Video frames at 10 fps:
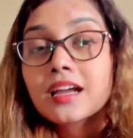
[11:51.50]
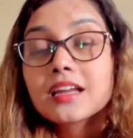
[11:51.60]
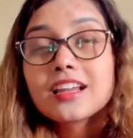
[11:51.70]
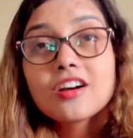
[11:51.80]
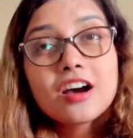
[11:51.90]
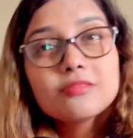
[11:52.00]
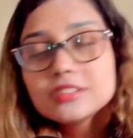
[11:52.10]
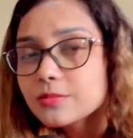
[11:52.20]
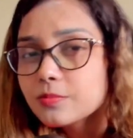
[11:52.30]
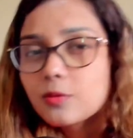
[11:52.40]
Now, how will
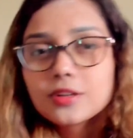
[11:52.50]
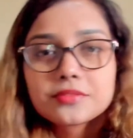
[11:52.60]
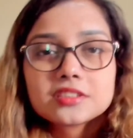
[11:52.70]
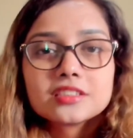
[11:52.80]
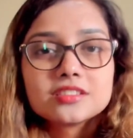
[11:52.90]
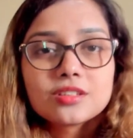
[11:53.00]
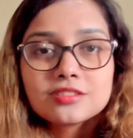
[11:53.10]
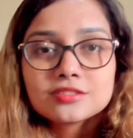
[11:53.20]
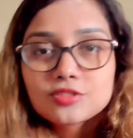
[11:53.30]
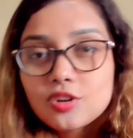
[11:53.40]
you bond with the
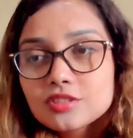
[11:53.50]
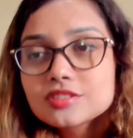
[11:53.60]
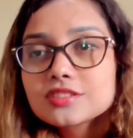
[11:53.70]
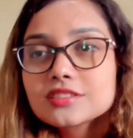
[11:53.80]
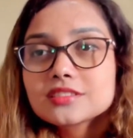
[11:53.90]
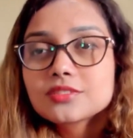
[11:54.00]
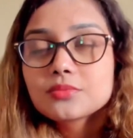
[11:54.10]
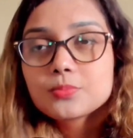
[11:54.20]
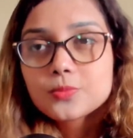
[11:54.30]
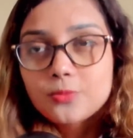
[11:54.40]
dog? Dogs, the
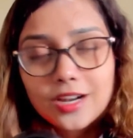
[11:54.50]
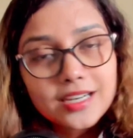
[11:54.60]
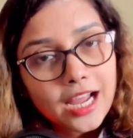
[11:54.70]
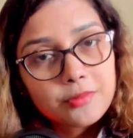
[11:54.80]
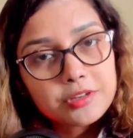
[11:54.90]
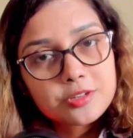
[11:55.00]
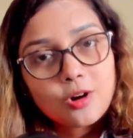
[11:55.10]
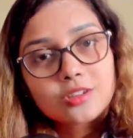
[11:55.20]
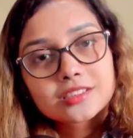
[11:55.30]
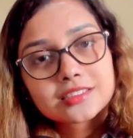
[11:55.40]
one language
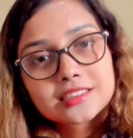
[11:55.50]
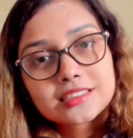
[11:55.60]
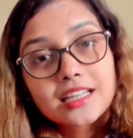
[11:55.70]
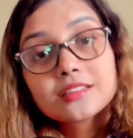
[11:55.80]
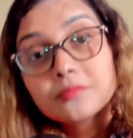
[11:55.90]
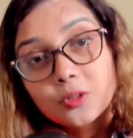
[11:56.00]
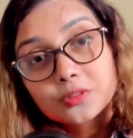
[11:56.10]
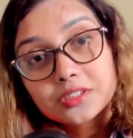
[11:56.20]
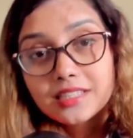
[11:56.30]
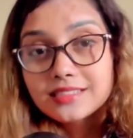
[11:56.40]
dogs understand the
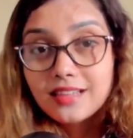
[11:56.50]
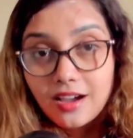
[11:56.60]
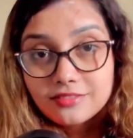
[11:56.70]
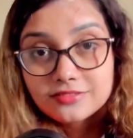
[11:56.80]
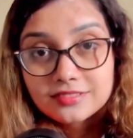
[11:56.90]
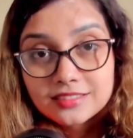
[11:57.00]
most is love.